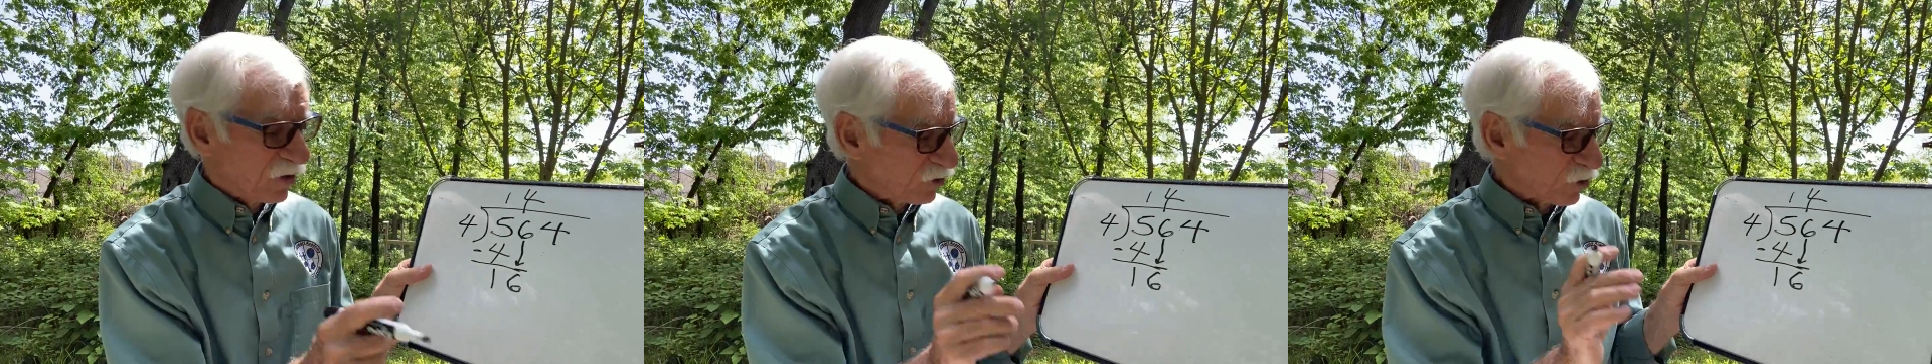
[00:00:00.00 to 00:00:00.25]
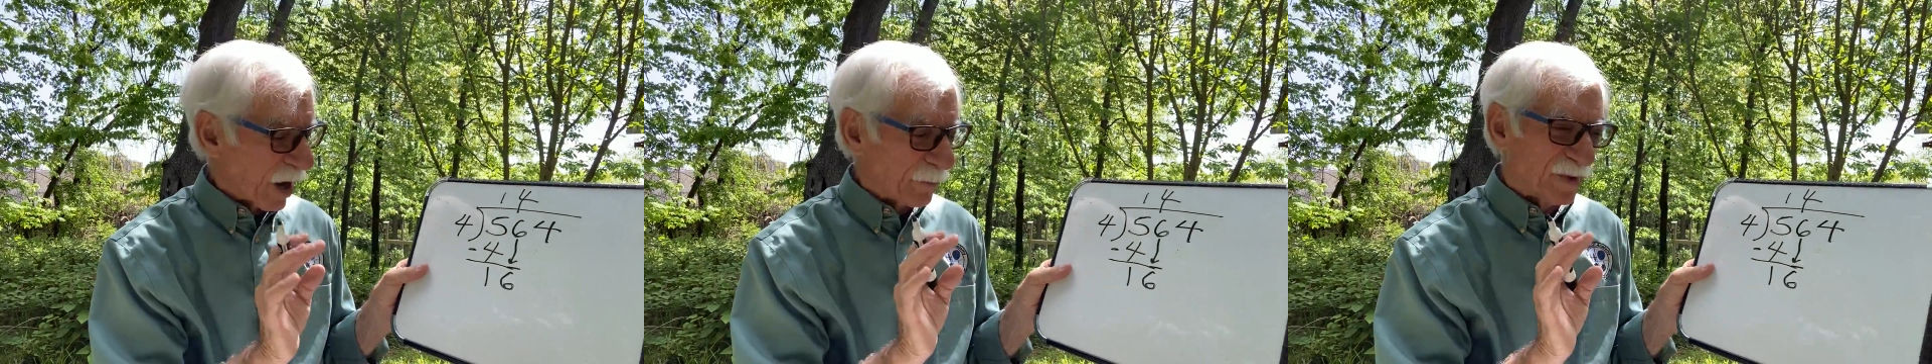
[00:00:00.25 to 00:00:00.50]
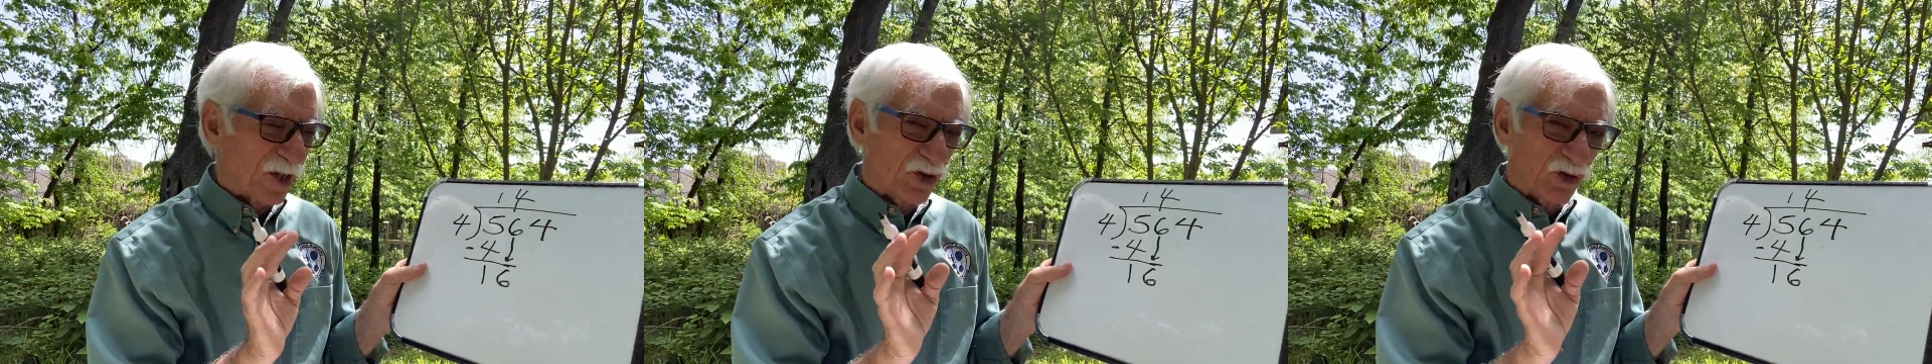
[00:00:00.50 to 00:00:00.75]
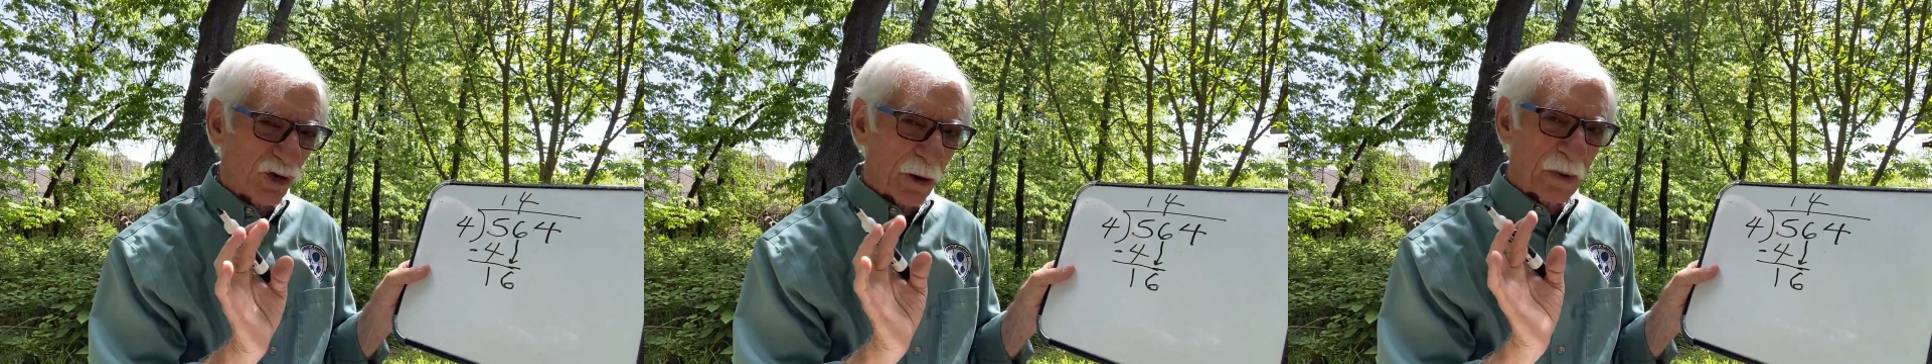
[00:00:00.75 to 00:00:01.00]
So I'm
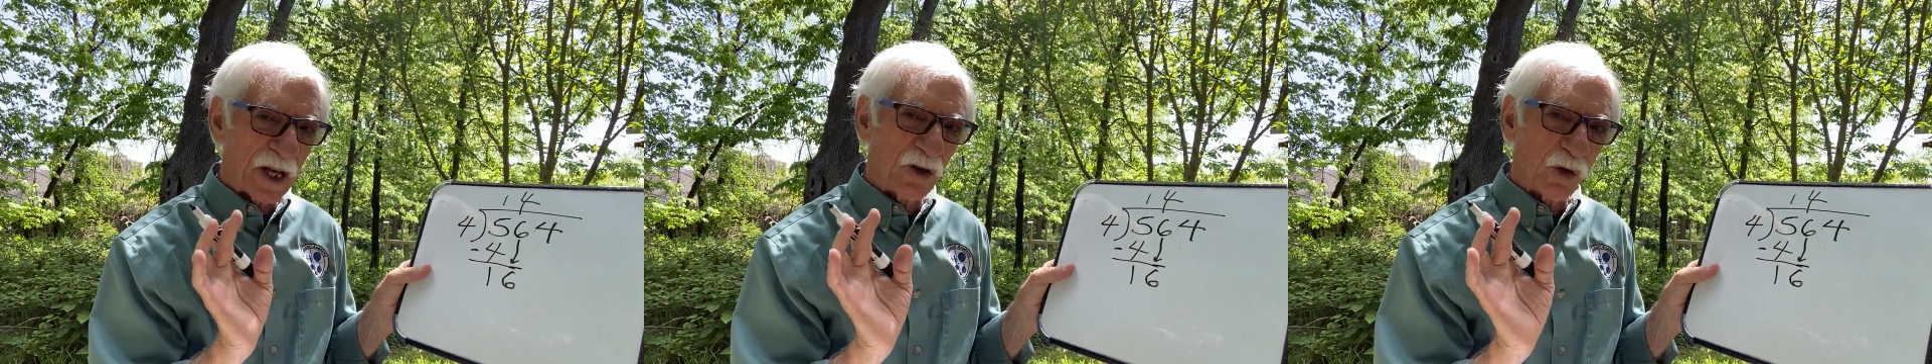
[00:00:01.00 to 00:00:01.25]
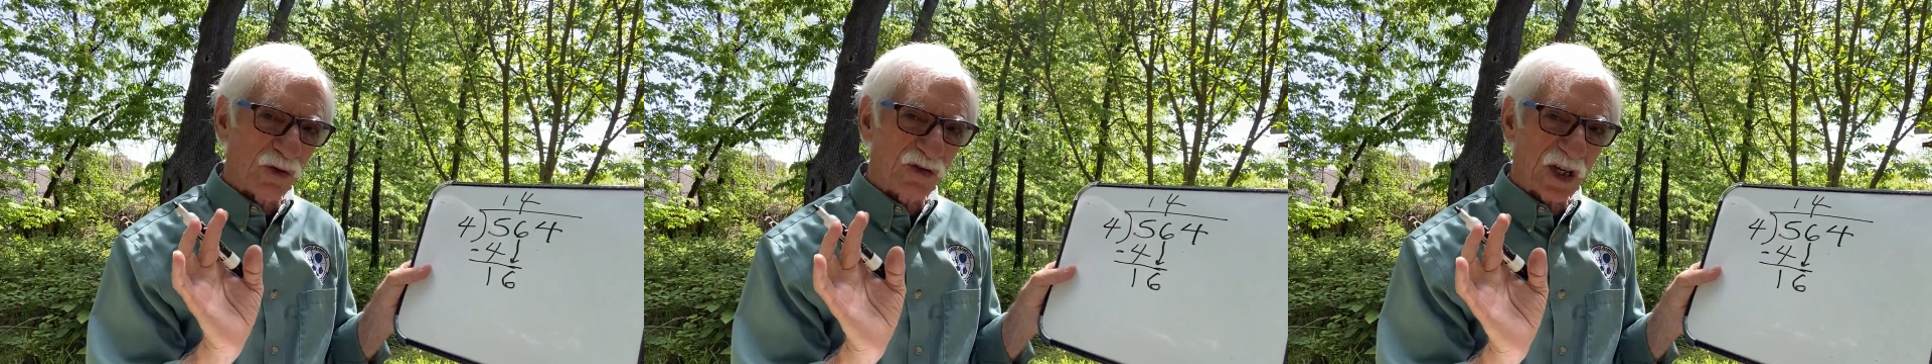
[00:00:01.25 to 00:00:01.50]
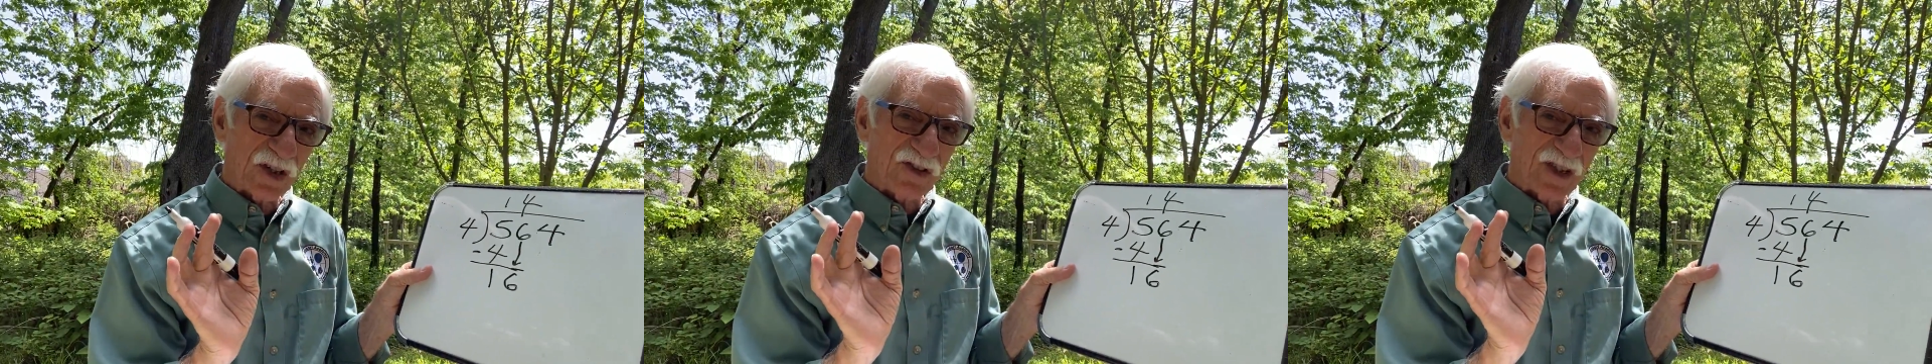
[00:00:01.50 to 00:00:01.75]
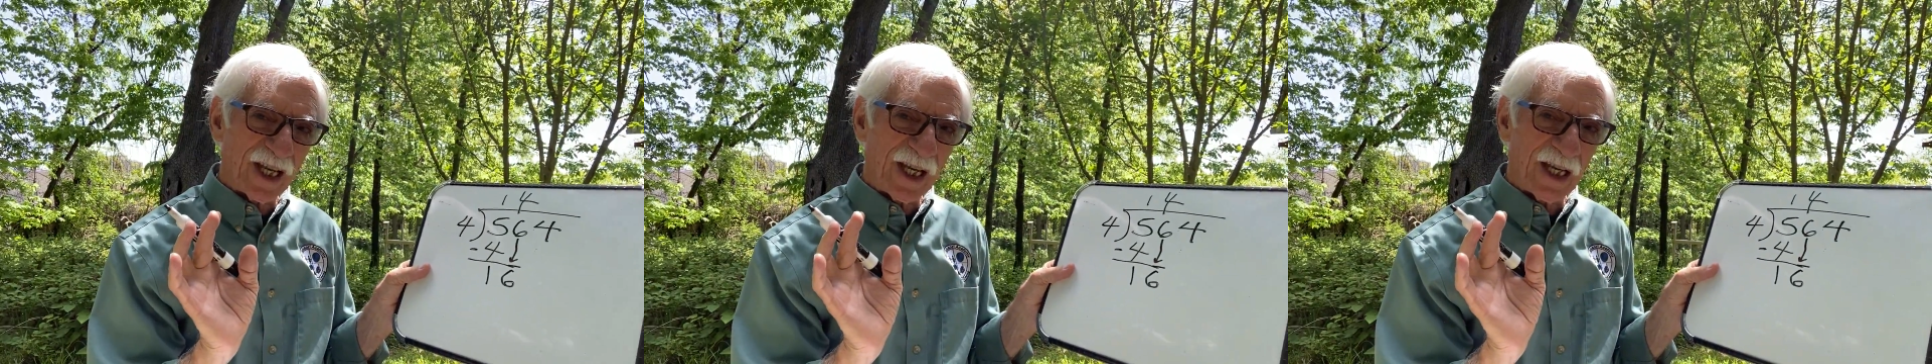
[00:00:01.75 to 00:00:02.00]
distributing those
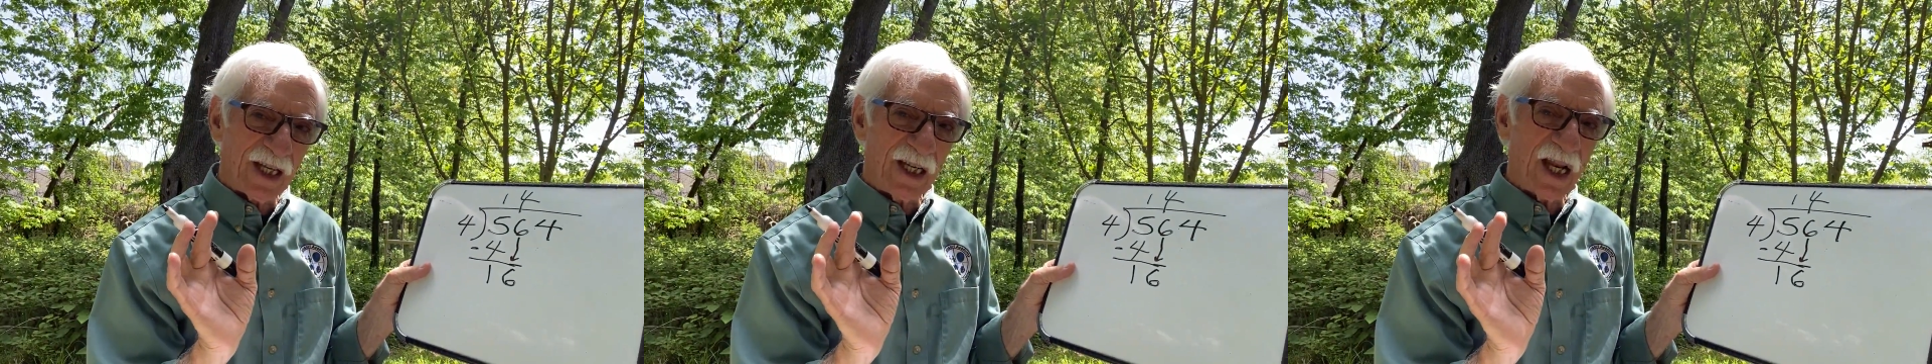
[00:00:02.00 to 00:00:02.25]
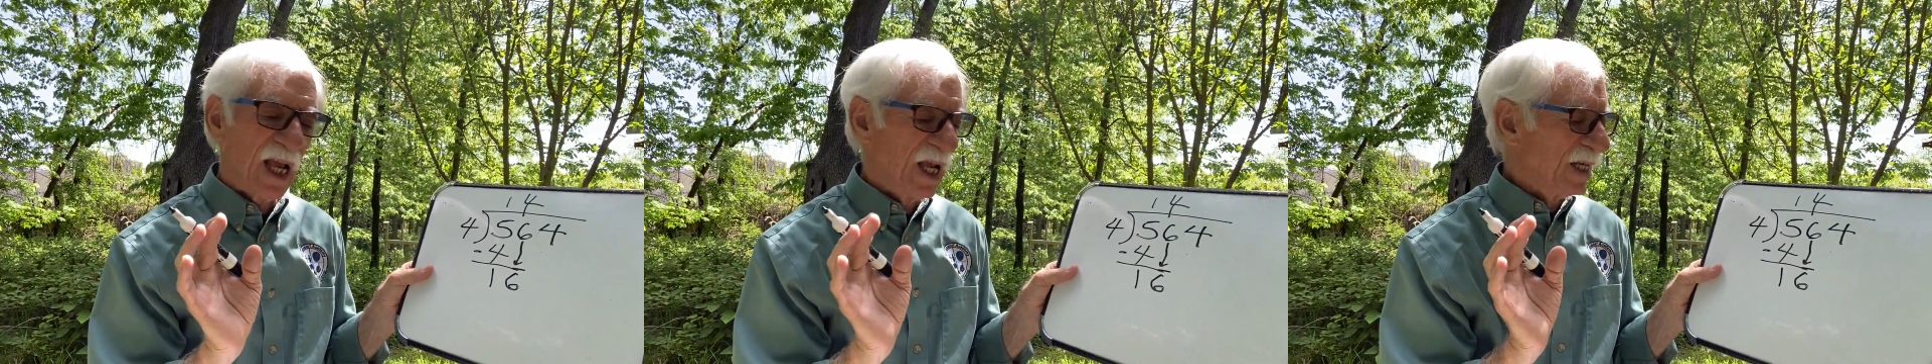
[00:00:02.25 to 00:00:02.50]
16